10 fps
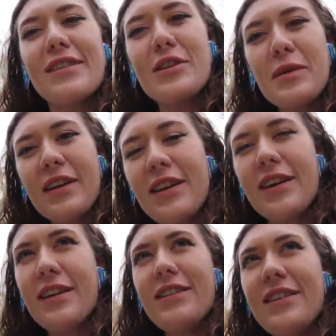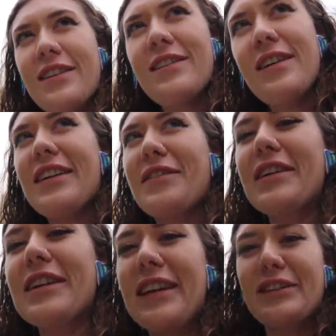this book here. I'll leave a
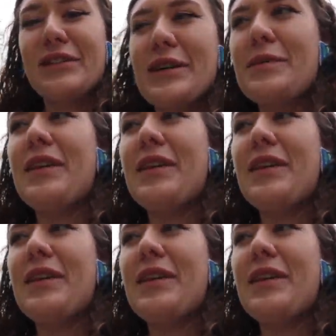little link to it down